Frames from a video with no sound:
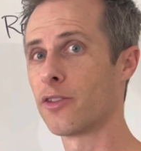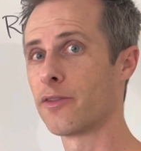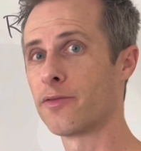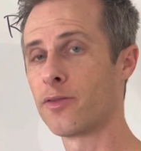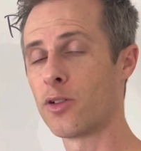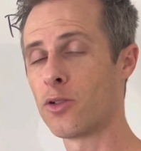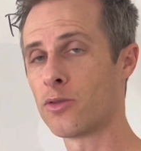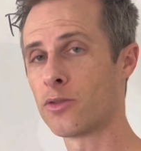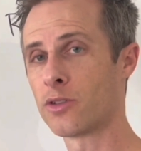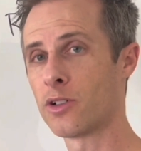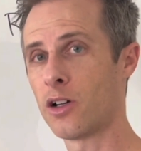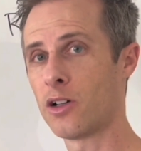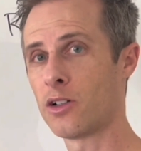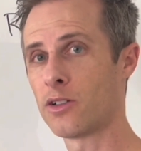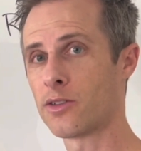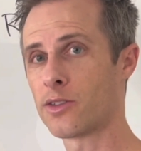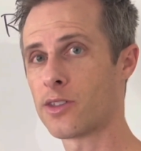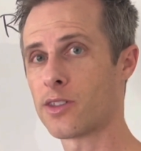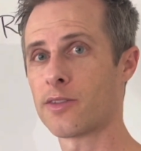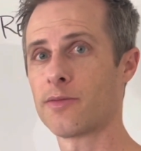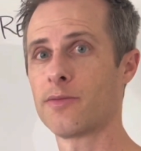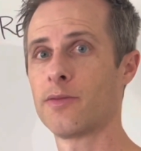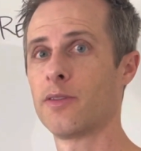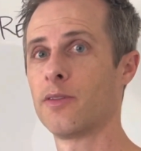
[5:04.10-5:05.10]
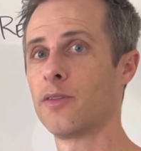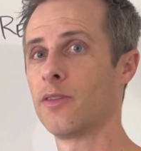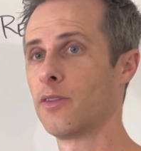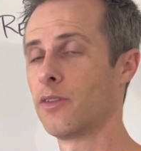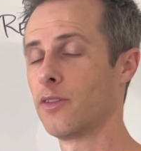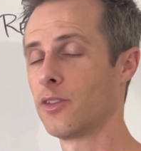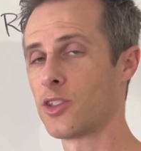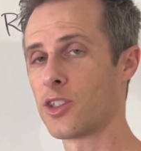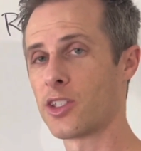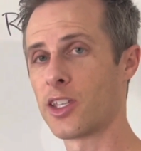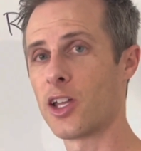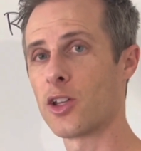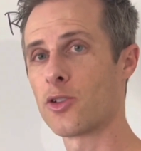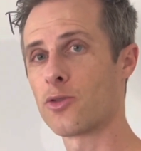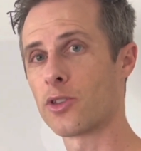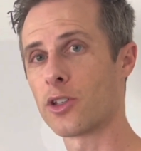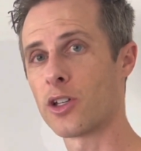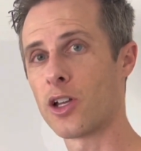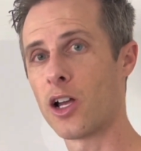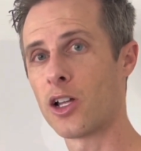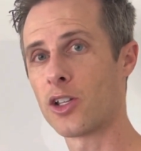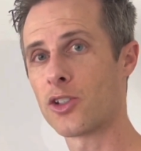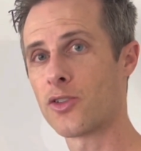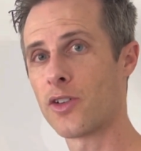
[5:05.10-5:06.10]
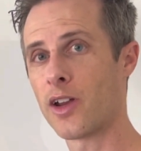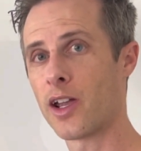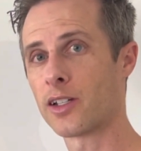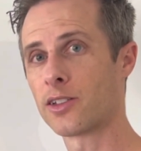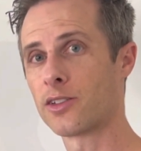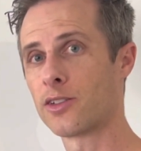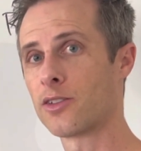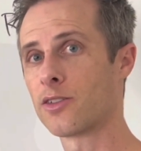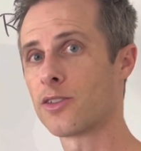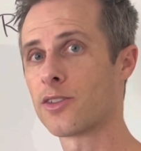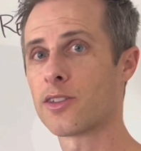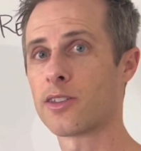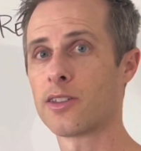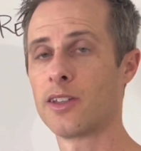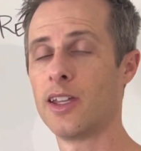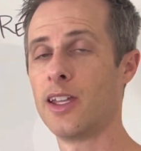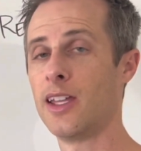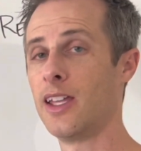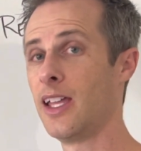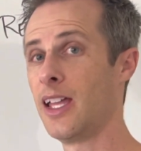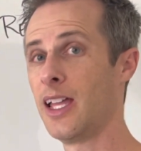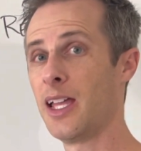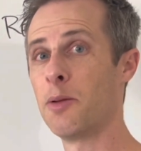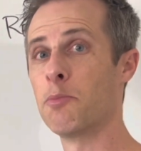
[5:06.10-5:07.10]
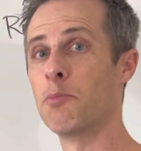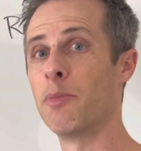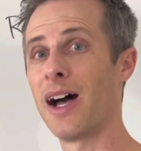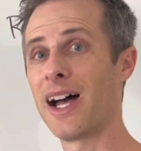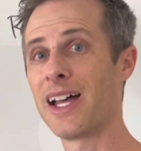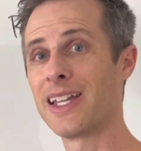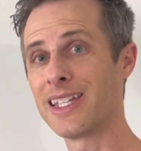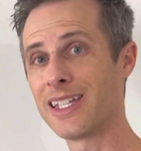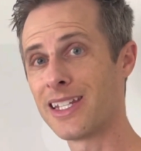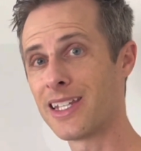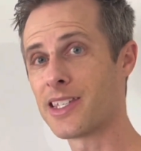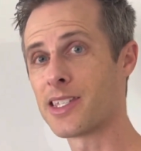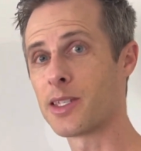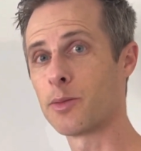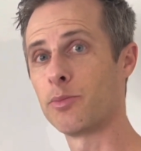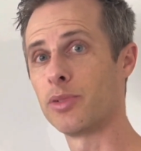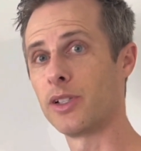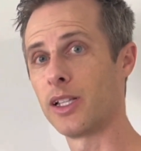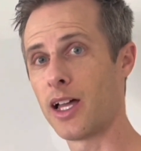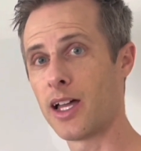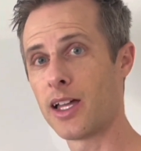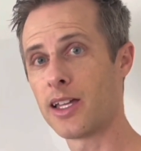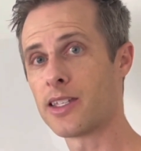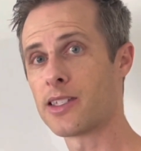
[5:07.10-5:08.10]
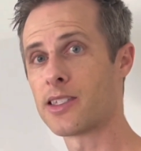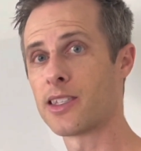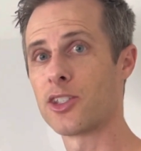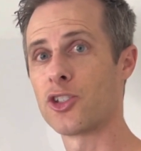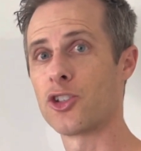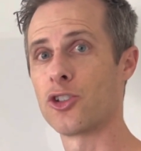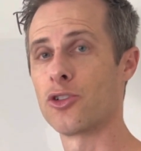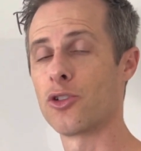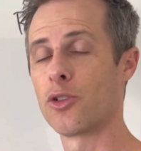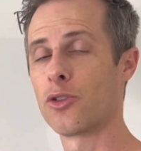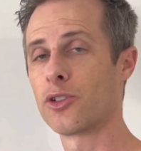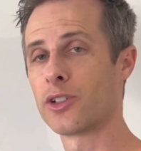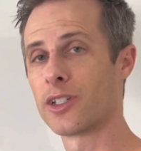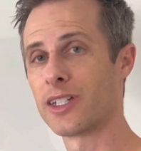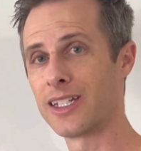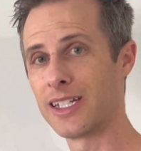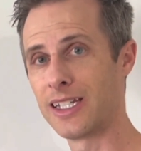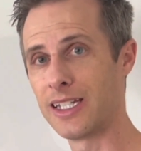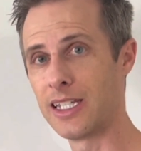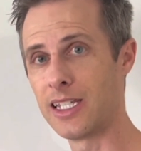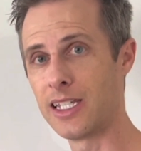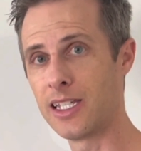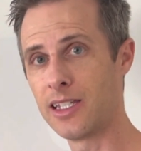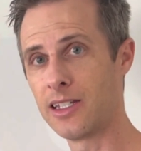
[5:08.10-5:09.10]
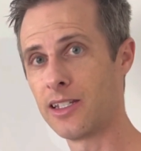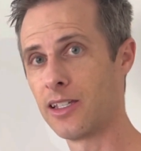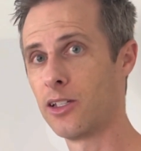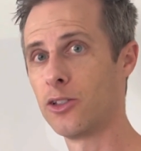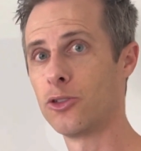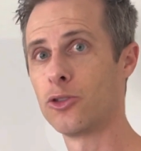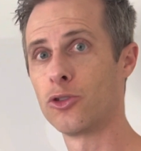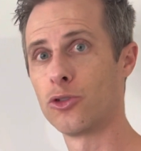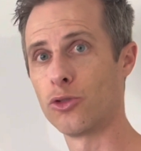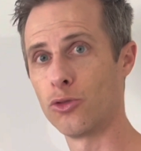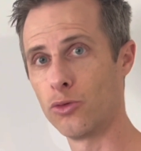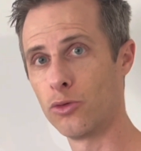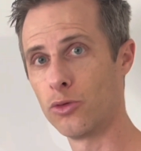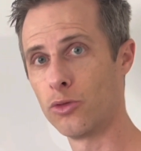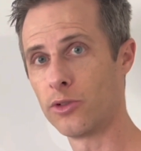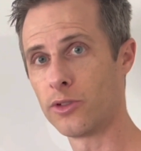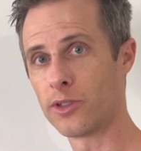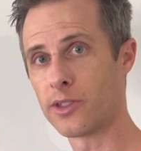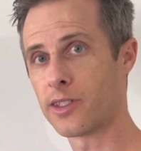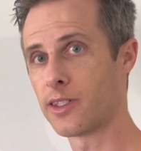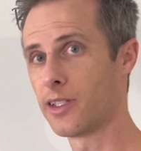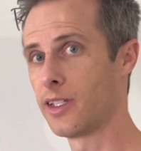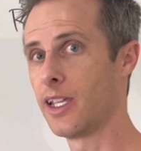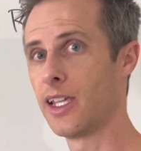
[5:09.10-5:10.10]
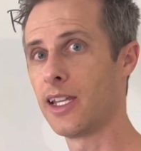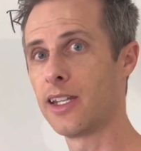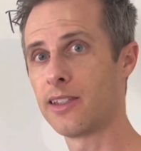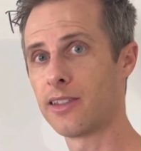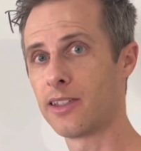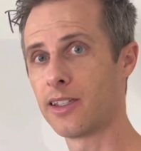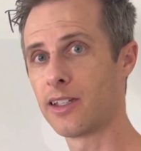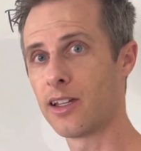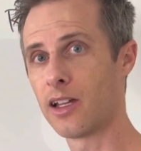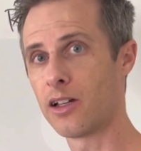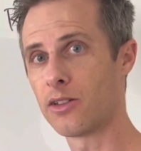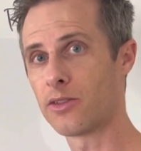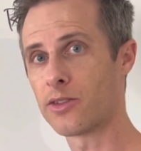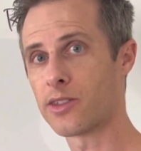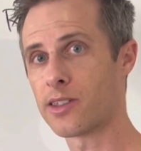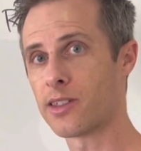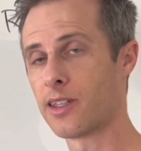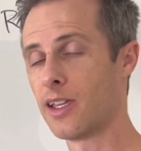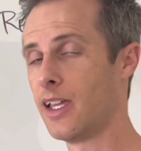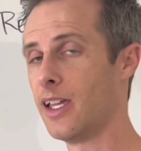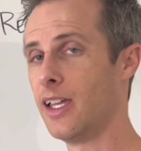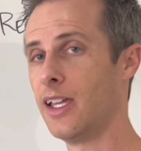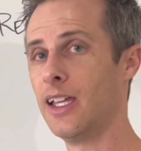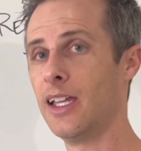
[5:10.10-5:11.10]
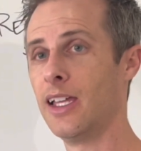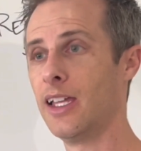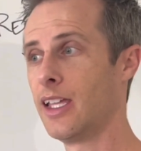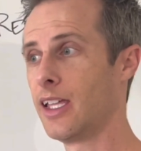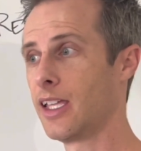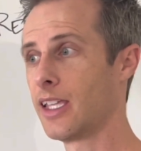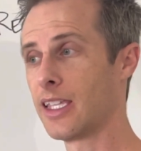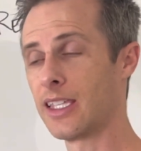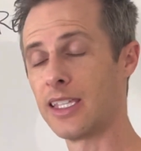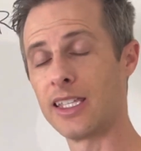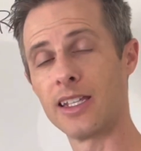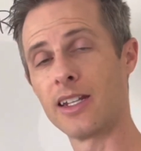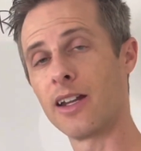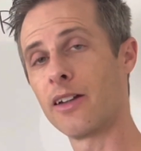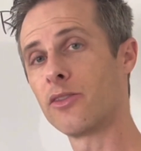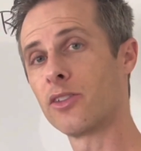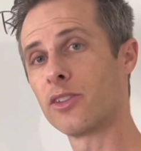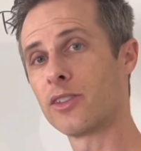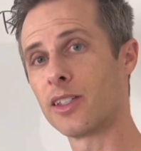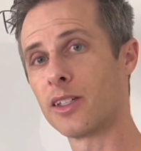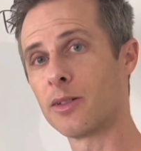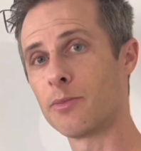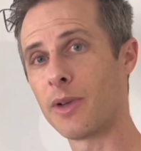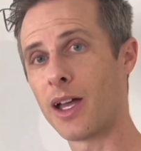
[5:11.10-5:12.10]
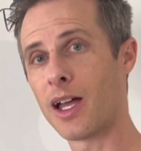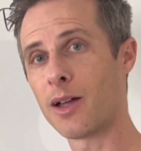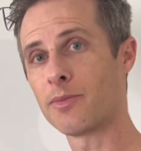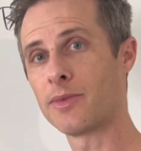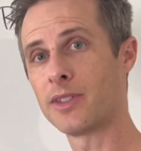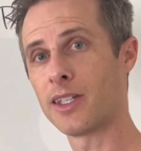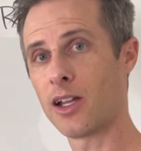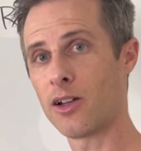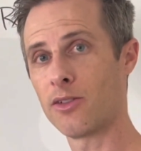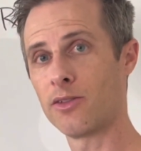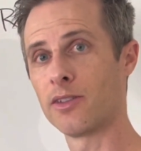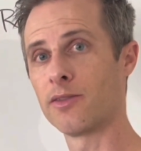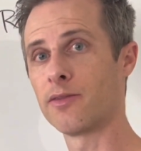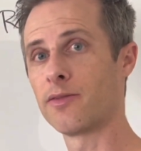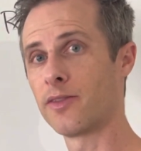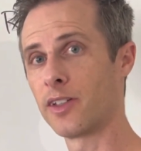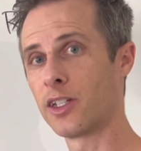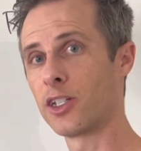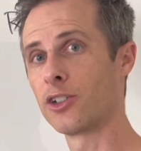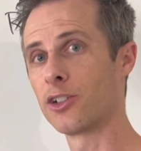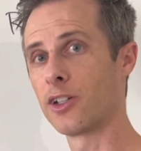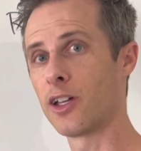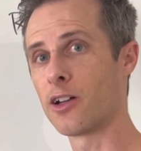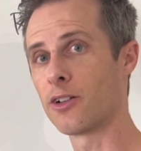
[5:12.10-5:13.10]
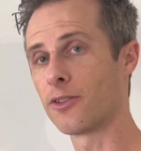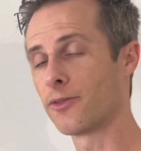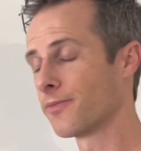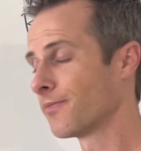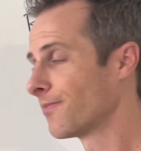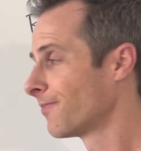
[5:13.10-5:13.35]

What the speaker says: phone calls, schedule the contractors, buy any supplies that you know you're going to need, tools, anything else. Get everything mapped out and figured out.